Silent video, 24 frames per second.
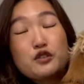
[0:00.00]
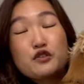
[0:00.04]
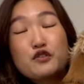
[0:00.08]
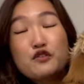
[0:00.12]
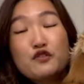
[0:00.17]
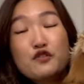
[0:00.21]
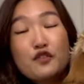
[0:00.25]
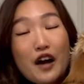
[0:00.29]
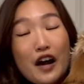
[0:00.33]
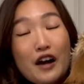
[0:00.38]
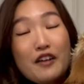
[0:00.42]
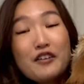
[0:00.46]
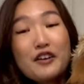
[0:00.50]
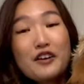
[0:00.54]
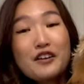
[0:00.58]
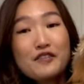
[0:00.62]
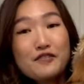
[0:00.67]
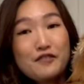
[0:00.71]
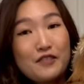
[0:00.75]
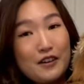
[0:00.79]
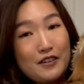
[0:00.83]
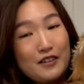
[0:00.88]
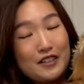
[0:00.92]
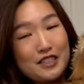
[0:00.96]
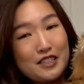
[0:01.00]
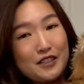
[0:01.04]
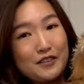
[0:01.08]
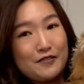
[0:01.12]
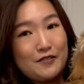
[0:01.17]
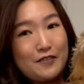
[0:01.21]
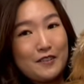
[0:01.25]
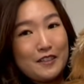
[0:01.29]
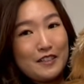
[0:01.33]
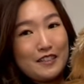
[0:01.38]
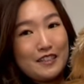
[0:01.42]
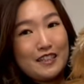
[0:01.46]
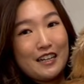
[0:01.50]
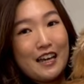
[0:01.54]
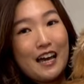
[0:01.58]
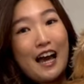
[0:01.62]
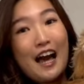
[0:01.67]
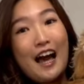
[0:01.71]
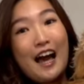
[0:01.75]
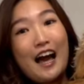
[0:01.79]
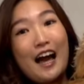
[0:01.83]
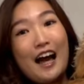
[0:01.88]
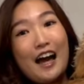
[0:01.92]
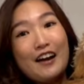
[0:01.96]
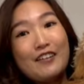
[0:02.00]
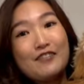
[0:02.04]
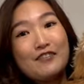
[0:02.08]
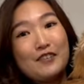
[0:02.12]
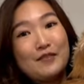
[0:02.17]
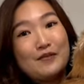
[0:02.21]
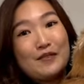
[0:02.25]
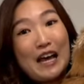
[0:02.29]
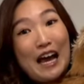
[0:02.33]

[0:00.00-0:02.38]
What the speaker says: on the right hand side,